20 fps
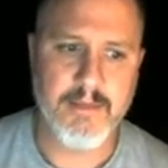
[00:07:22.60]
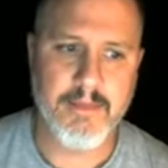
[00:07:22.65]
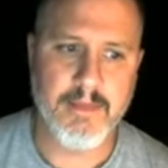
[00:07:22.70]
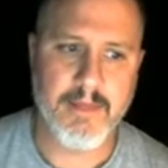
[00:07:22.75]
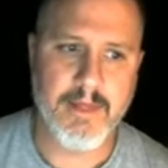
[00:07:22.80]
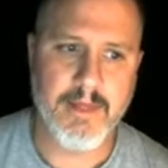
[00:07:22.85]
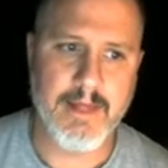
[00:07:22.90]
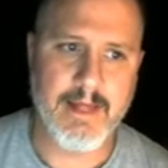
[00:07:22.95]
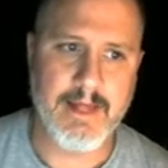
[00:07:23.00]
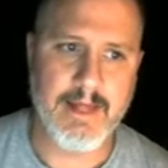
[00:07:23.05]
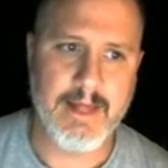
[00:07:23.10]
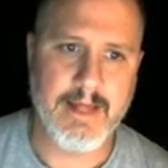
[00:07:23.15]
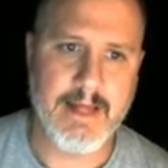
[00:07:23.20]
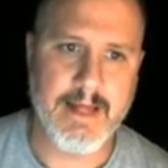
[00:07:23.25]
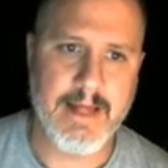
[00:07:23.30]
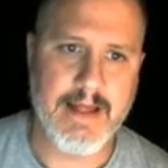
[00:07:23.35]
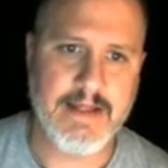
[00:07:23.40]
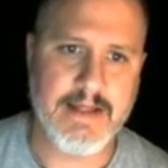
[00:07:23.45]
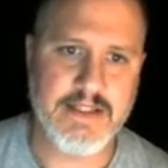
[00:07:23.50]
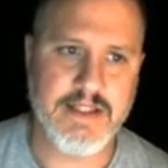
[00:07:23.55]

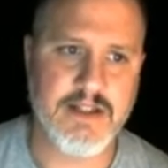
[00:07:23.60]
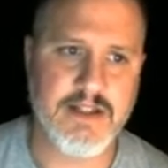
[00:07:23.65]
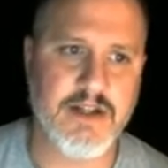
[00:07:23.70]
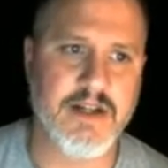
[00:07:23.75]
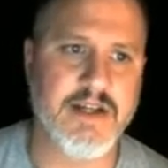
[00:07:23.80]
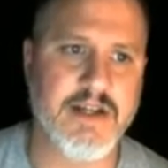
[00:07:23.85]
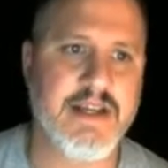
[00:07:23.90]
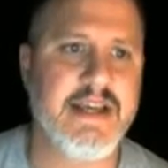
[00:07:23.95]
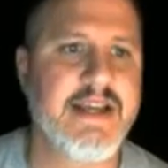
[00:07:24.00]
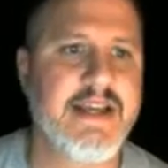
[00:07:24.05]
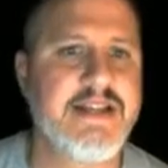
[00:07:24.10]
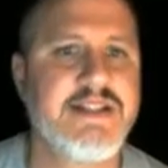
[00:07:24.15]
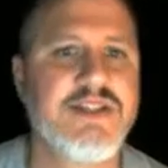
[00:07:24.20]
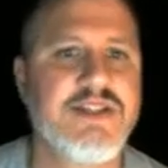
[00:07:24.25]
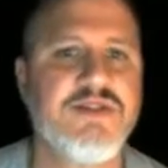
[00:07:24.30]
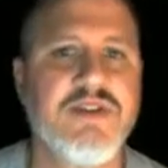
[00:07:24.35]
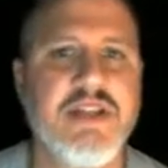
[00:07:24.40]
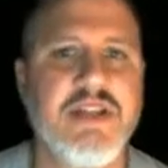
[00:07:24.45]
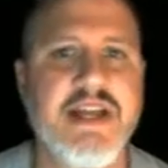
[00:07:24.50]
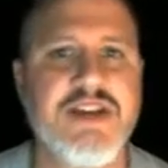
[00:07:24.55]
Let's look. Is the
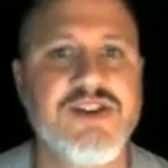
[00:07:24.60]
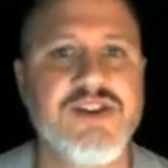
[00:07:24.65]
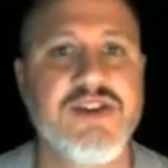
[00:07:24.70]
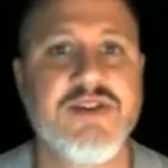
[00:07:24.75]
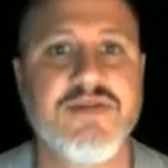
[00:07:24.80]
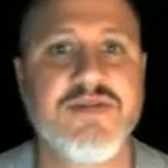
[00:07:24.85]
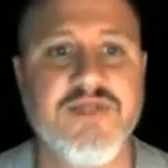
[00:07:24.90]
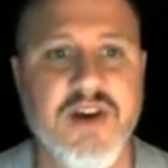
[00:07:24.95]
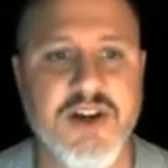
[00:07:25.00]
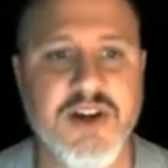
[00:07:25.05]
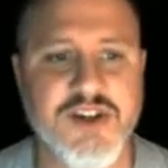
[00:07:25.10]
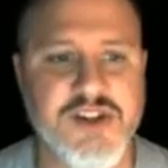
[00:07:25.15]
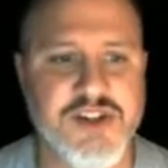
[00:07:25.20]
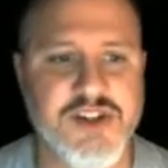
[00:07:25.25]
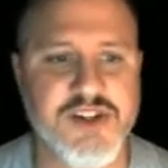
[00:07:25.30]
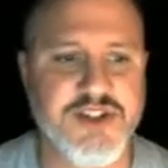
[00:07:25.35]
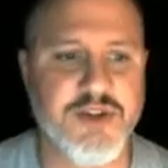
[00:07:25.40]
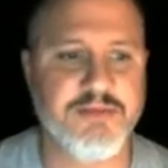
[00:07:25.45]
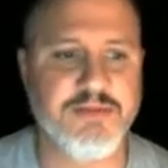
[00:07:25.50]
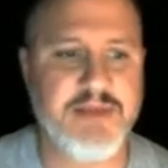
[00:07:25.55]
relation a function?
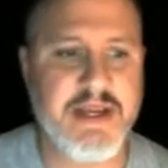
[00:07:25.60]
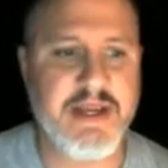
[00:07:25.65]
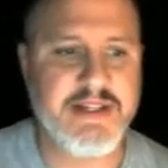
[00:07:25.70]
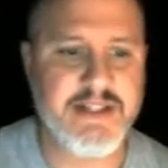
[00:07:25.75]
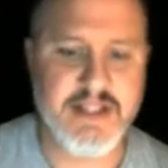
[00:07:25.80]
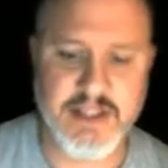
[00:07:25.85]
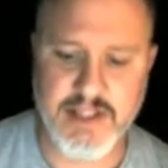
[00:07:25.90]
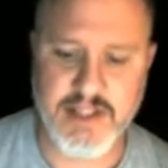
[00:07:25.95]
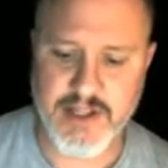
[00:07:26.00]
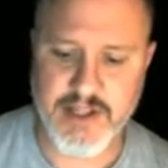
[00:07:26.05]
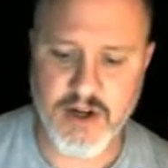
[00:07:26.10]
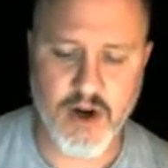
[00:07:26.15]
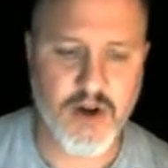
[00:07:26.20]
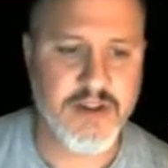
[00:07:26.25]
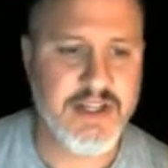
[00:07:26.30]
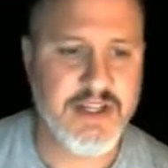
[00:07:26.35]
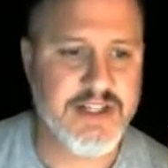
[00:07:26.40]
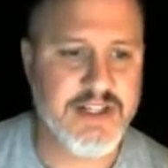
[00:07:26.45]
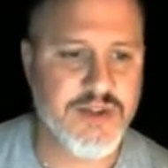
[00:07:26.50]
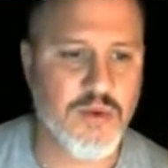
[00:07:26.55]
So basically, are
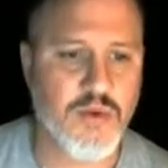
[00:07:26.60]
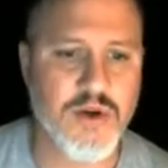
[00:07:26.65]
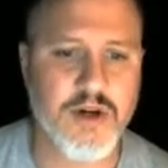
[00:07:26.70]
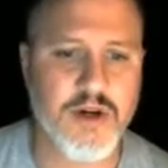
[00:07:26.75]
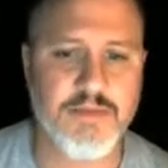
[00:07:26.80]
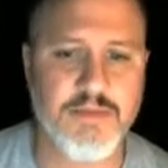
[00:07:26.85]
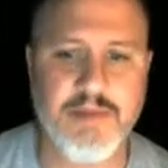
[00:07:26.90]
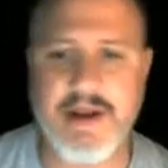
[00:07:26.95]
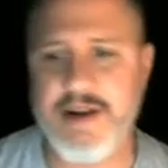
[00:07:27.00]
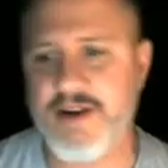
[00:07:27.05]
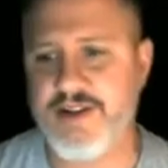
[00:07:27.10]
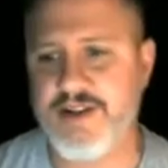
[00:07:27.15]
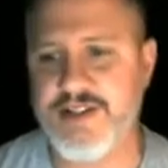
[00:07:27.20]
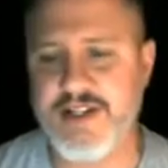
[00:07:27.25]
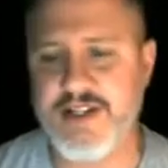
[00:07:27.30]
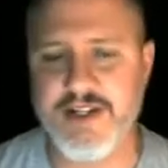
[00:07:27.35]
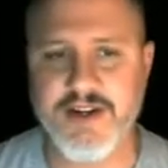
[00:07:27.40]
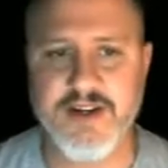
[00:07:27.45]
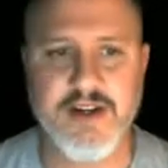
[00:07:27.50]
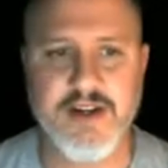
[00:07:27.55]
these ordered pairs
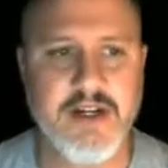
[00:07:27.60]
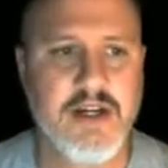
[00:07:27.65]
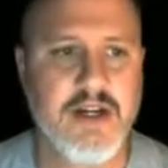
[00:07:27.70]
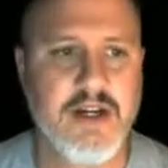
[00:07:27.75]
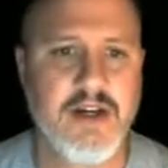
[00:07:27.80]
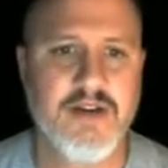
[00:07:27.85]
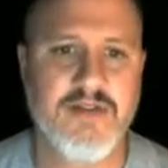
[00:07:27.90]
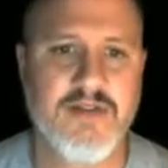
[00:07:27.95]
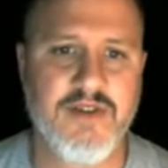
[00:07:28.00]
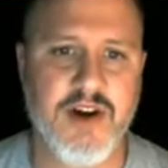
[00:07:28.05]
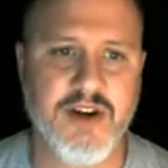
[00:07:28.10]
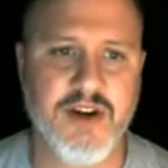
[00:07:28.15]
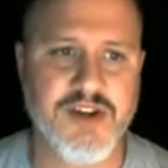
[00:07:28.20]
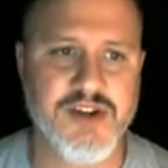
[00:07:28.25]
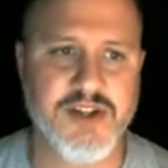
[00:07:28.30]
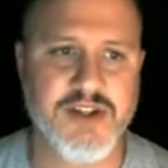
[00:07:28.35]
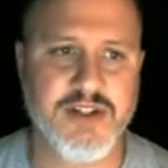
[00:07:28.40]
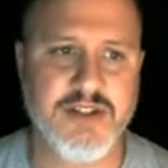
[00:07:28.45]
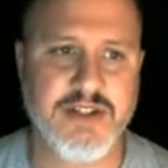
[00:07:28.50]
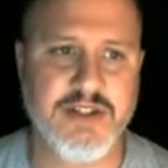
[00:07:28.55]
here
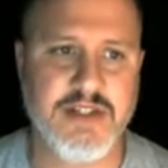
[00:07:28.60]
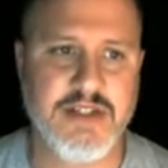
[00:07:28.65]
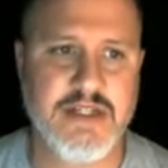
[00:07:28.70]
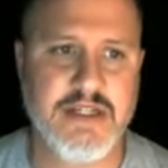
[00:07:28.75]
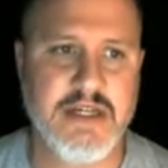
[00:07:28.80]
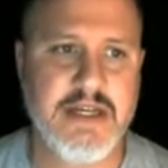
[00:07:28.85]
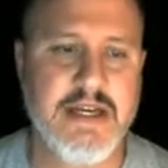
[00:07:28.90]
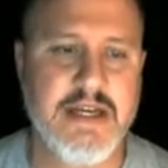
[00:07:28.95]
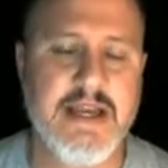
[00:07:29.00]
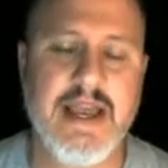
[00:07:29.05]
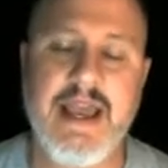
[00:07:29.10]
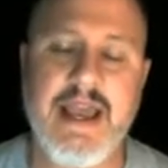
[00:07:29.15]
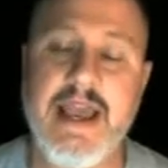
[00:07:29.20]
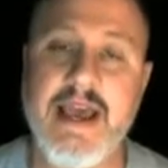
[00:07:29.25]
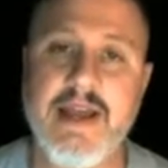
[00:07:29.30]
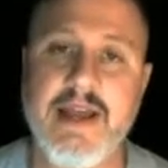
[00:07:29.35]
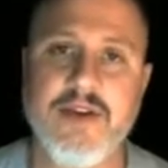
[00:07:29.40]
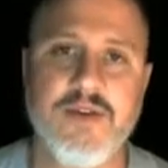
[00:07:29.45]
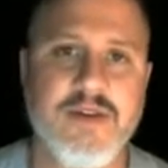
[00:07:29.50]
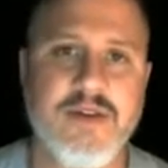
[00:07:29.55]
functions?
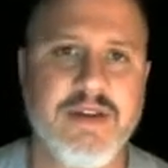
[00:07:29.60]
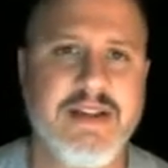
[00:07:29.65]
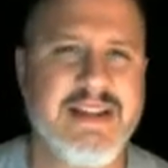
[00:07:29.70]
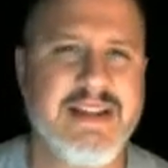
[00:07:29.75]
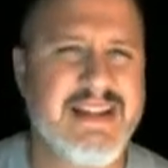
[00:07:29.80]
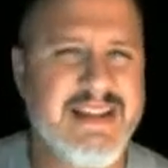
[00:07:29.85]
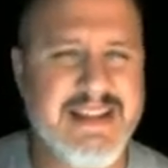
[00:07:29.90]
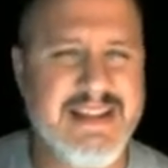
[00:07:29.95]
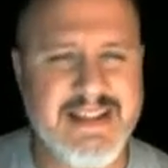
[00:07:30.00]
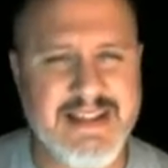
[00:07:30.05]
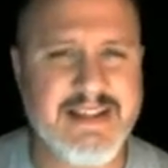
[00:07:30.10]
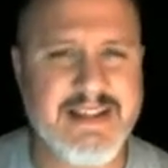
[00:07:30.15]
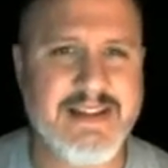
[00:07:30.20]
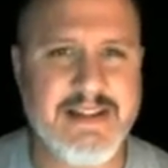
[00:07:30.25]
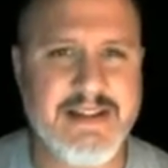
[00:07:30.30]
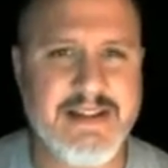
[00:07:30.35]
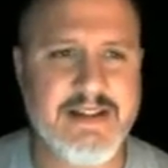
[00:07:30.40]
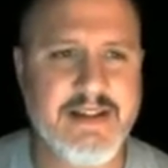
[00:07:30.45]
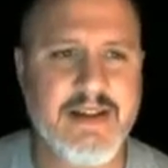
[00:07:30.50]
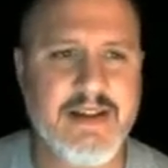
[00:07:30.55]
And
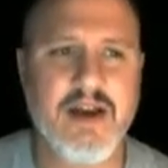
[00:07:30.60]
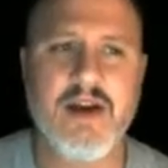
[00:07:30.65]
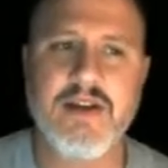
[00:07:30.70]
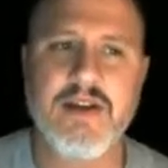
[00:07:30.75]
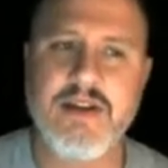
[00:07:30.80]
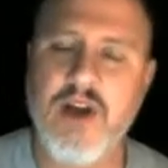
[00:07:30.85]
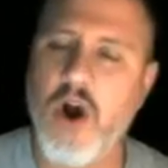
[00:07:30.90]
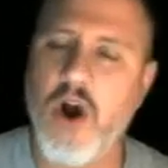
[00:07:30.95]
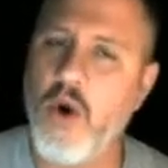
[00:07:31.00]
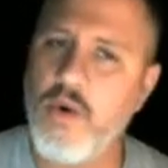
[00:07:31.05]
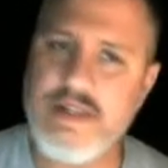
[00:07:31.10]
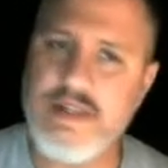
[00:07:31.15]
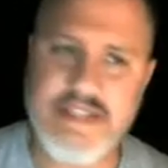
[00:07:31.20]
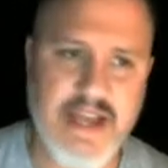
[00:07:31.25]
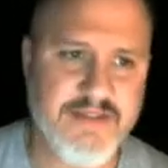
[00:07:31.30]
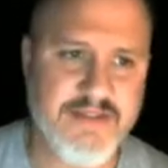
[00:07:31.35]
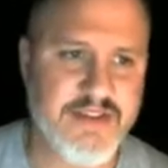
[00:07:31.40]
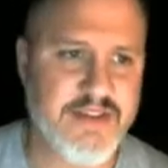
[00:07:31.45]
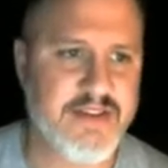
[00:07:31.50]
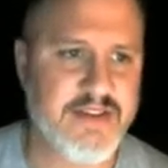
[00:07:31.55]
you always
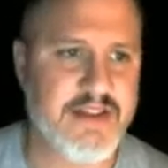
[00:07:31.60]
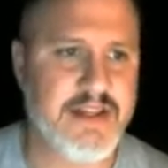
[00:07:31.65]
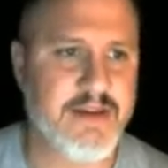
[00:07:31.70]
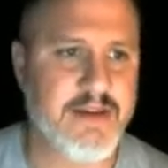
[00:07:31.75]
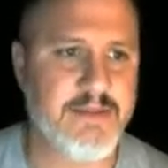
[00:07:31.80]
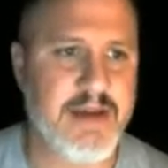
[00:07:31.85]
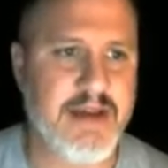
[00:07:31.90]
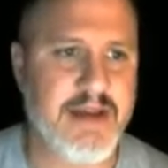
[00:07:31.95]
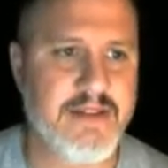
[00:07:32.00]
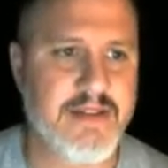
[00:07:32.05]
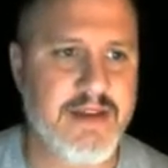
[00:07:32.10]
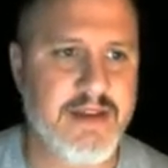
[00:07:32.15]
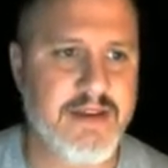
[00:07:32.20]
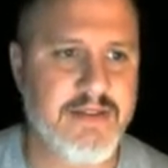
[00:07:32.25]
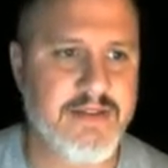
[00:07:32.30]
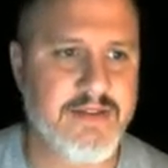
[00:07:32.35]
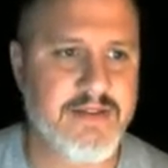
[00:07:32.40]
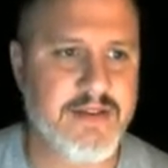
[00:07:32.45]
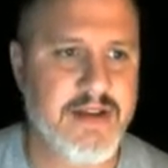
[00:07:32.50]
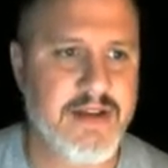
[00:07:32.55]
have to think about
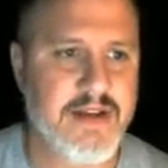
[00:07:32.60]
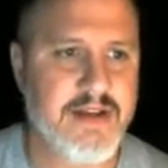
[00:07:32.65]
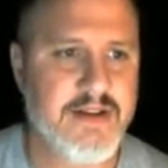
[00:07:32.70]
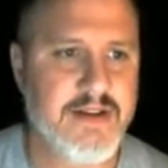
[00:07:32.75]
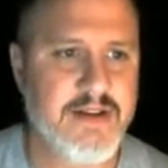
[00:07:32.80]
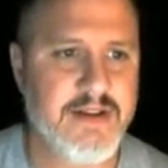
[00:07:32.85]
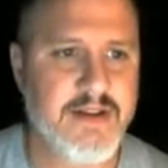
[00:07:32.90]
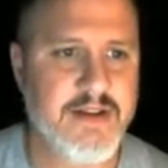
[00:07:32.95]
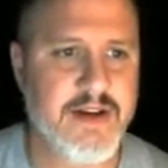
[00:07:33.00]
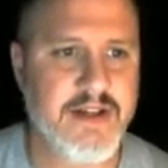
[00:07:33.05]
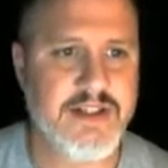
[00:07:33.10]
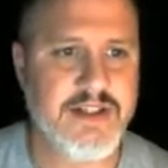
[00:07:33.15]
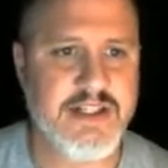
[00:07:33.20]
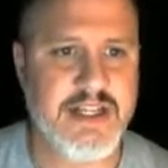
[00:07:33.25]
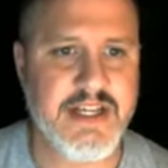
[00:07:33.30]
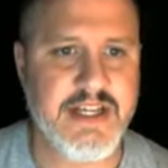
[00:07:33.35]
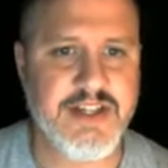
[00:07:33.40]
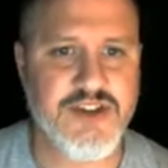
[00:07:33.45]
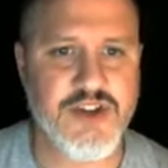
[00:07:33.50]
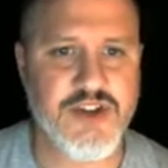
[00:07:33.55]
this. Does
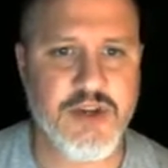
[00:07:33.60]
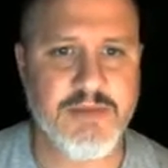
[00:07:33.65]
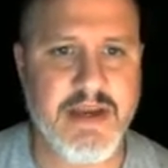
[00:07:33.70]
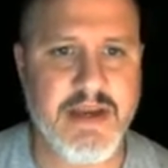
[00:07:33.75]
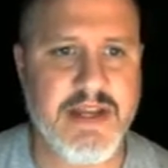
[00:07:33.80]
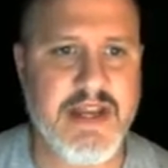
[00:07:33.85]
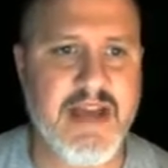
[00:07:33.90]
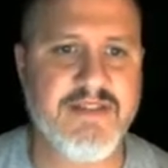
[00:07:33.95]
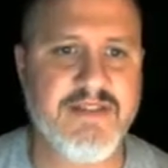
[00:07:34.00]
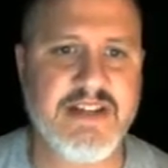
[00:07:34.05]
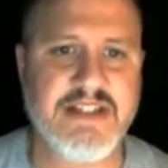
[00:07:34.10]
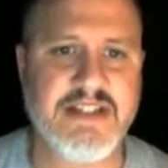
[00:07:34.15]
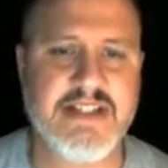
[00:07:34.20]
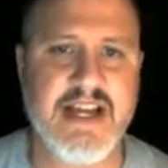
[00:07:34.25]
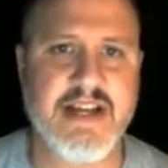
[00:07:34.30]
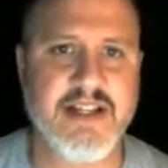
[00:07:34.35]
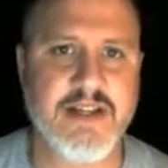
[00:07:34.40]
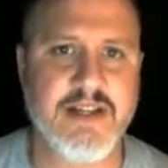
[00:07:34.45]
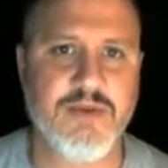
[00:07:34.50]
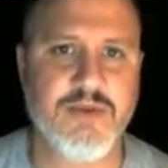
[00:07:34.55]
each domain have
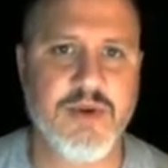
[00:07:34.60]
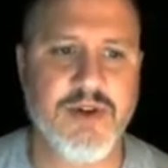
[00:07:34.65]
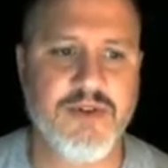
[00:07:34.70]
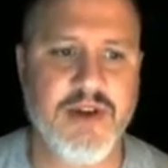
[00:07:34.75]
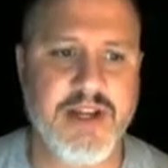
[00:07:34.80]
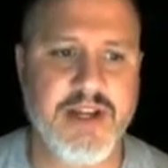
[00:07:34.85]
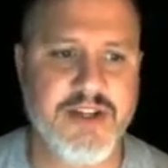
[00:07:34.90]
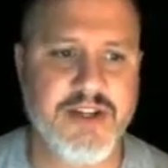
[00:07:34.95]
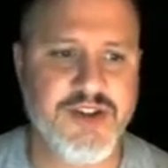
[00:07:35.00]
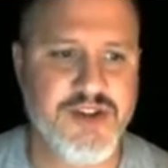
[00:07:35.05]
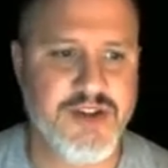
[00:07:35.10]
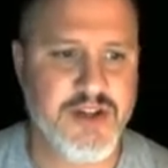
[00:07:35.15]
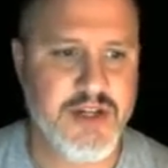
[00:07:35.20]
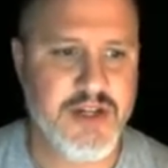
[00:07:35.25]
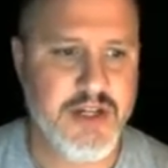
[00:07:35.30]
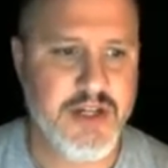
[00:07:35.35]
exactly one range?